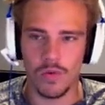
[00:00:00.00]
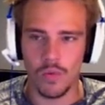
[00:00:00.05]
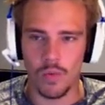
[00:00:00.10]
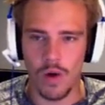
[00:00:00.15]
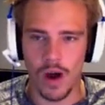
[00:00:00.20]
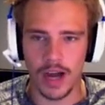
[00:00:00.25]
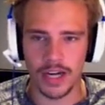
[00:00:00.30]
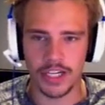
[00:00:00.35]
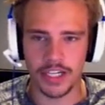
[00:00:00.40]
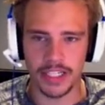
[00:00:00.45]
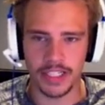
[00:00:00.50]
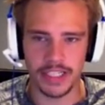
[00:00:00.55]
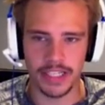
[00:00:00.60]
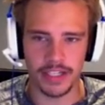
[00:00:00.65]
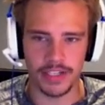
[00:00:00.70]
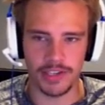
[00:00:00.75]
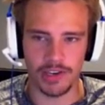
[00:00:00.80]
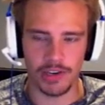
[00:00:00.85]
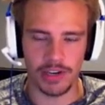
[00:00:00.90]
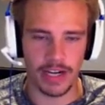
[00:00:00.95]

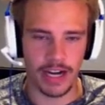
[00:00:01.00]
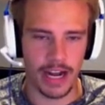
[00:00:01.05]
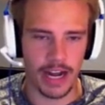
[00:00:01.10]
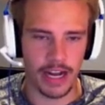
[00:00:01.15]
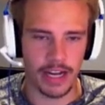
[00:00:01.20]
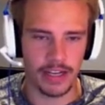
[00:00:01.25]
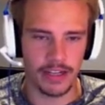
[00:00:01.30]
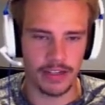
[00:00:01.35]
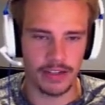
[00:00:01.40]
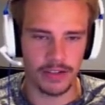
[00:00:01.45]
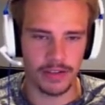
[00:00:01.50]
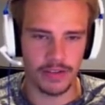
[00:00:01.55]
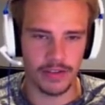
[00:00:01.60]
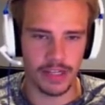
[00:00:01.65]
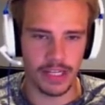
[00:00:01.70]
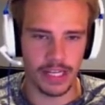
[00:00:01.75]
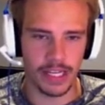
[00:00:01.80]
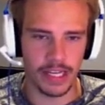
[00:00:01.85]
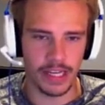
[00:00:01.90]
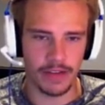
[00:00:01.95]
Washington's our guy
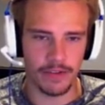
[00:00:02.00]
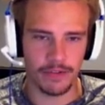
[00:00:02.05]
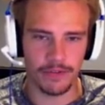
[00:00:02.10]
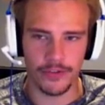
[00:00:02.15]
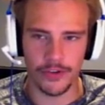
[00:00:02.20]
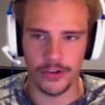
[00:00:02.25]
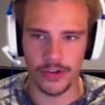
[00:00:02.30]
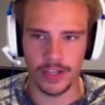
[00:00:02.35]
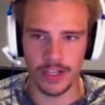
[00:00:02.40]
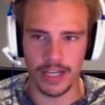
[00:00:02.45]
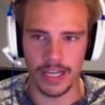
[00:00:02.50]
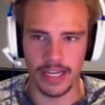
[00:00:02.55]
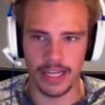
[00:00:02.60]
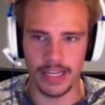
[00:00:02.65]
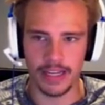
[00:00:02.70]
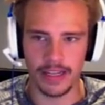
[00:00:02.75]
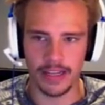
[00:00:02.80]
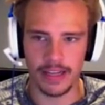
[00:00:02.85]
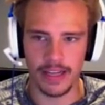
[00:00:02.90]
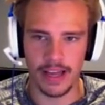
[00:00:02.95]
for,
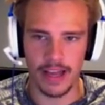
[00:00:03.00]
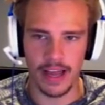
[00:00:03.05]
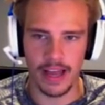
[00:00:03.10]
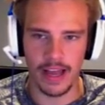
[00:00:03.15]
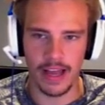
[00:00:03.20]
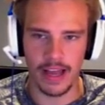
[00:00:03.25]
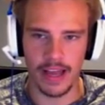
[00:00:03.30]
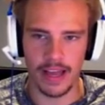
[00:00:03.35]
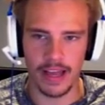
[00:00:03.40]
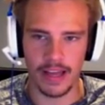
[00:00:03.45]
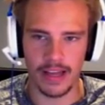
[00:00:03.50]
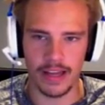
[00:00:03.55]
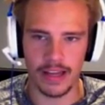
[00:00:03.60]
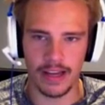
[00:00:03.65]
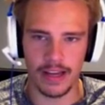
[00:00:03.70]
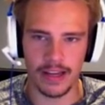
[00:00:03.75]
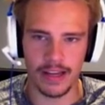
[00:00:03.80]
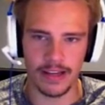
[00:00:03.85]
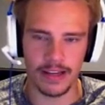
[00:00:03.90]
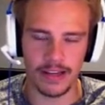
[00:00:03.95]
like,
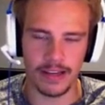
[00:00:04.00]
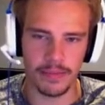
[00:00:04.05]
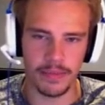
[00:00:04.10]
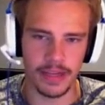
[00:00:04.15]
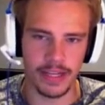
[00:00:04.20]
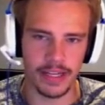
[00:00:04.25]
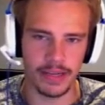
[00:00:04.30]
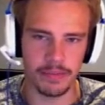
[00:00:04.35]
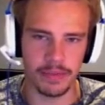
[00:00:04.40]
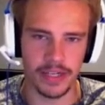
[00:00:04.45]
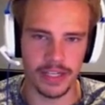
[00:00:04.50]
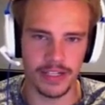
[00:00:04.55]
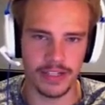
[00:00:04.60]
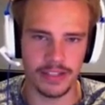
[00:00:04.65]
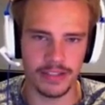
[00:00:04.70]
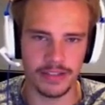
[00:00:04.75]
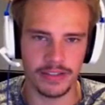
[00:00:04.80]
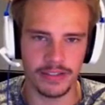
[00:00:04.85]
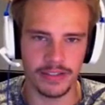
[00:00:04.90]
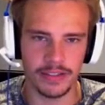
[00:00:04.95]
I mean, but it,
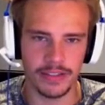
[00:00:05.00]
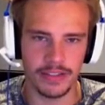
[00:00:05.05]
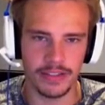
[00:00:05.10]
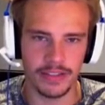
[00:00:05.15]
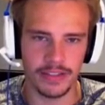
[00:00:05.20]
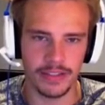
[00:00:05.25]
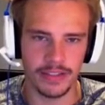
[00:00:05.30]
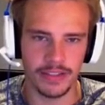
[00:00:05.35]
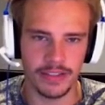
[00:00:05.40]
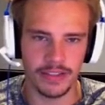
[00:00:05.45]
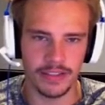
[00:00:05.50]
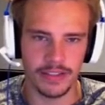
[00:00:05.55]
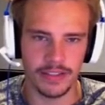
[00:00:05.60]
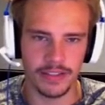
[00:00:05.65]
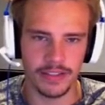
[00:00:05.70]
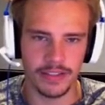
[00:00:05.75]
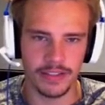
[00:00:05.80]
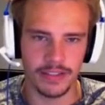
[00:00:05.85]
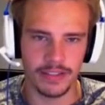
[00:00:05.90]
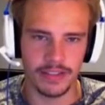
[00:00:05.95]

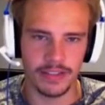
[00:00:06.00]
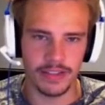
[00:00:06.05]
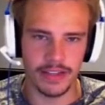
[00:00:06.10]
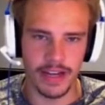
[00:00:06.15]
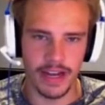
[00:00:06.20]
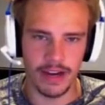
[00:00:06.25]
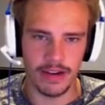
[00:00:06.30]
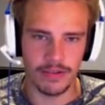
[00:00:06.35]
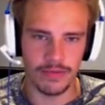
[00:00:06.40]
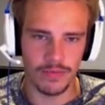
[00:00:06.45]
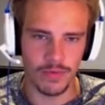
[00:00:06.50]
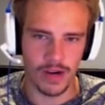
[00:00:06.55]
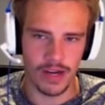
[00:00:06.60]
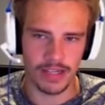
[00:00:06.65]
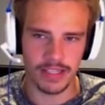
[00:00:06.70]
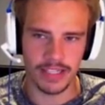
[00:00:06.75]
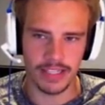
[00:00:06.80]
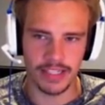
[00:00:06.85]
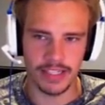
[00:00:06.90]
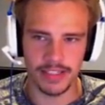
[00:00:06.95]
no,
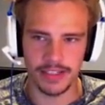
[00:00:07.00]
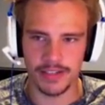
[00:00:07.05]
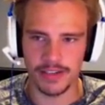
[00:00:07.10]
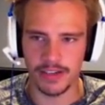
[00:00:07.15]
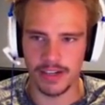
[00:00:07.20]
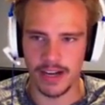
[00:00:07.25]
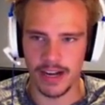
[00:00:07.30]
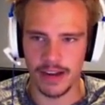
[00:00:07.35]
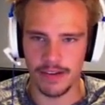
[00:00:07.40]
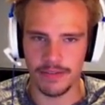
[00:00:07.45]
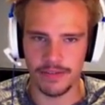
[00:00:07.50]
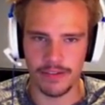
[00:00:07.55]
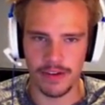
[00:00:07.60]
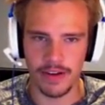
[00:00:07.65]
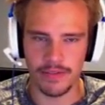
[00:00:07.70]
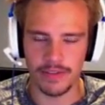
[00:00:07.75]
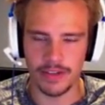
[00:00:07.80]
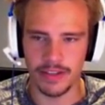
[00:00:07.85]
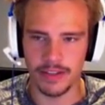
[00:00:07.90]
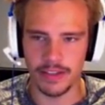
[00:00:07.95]
Washington's our guy
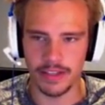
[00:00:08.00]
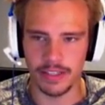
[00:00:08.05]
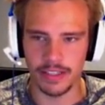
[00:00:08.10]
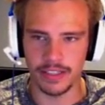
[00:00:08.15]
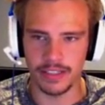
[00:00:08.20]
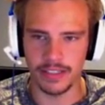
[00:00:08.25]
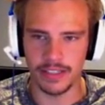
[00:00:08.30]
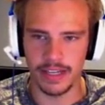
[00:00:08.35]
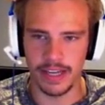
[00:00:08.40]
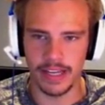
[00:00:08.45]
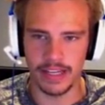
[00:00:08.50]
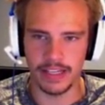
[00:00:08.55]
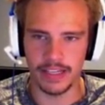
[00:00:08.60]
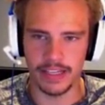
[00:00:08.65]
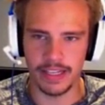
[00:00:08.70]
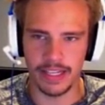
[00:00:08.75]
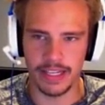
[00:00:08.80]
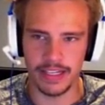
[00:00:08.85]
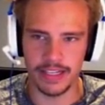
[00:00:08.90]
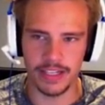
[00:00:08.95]
for everything. It
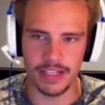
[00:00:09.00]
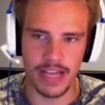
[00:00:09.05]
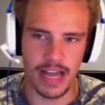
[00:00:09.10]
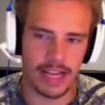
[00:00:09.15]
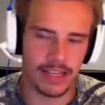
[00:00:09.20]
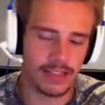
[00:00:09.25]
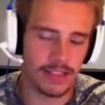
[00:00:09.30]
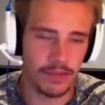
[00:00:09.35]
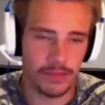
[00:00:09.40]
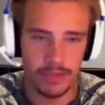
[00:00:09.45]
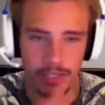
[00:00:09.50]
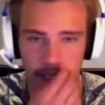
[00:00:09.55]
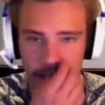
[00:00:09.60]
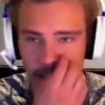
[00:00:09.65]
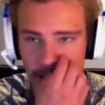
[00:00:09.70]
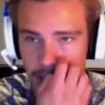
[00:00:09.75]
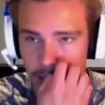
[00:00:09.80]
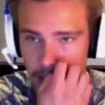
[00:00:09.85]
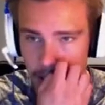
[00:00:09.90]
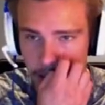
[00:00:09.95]
He just has to
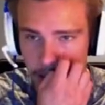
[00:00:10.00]
be.